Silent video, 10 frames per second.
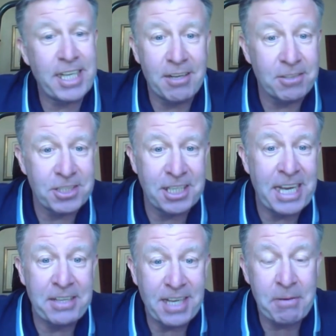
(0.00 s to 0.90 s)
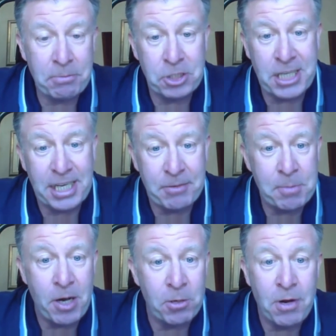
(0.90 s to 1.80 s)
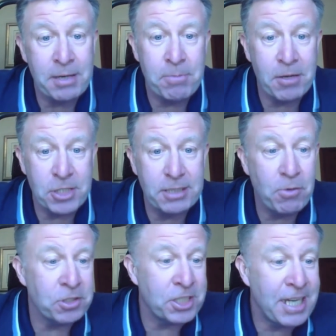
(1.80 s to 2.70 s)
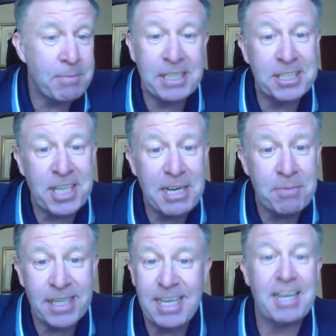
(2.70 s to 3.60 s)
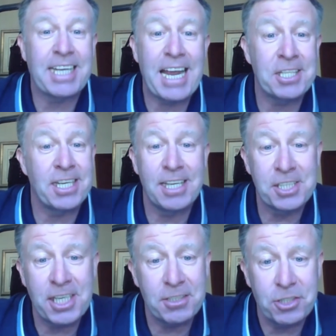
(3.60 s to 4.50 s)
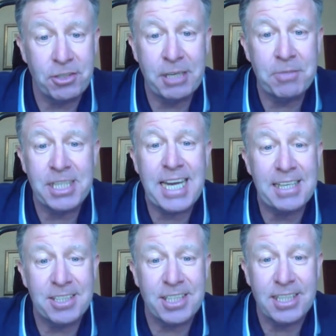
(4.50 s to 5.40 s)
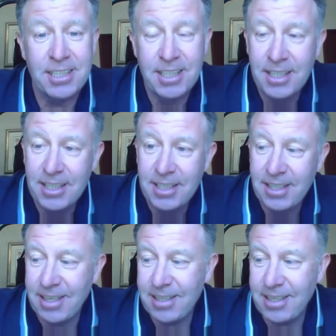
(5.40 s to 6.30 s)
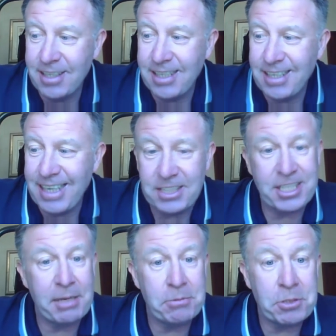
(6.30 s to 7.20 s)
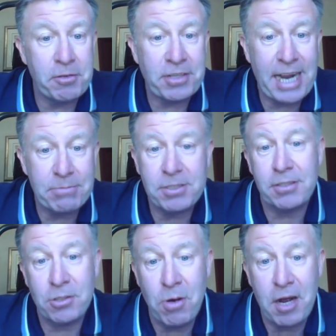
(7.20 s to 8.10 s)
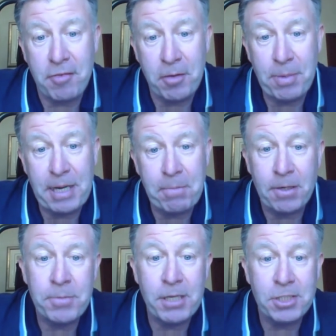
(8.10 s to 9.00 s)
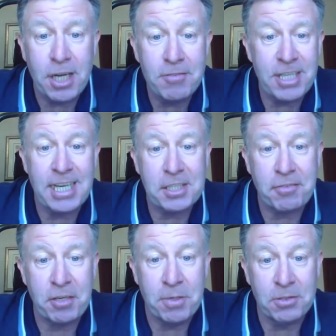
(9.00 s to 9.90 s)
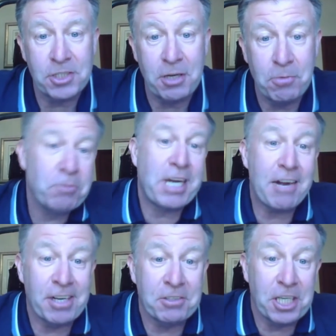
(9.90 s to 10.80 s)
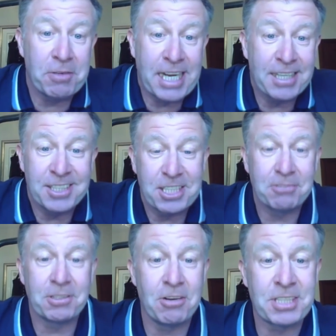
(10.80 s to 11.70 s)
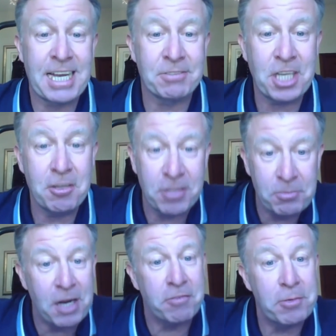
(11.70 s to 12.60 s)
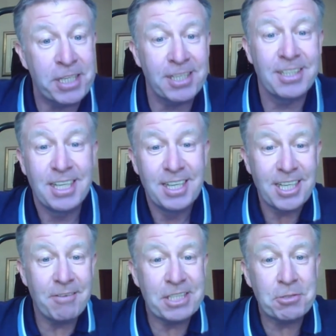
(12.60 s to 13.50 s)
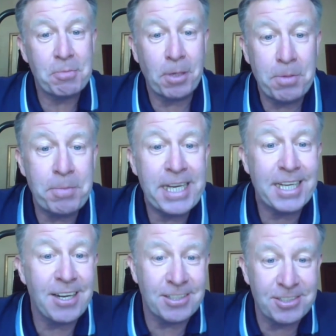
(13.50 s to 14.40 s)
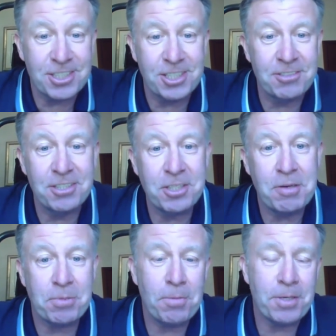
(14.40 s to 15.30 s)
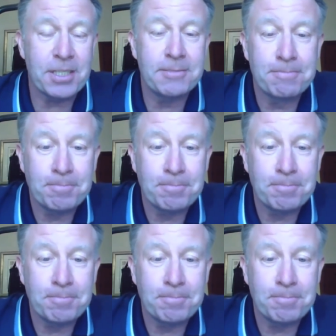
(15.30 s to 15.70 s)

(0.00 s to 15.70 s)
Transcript: videos. And I'm just sat there with a bottle of wine, mostly watching them entertain me. And occasionally I join in with the dancing. And it seems to have kept quite a few people amused over the last few months. So we'll carry on doing it until lockdown's over, and hopefully we can go into a proper beer garden soon and do it properly.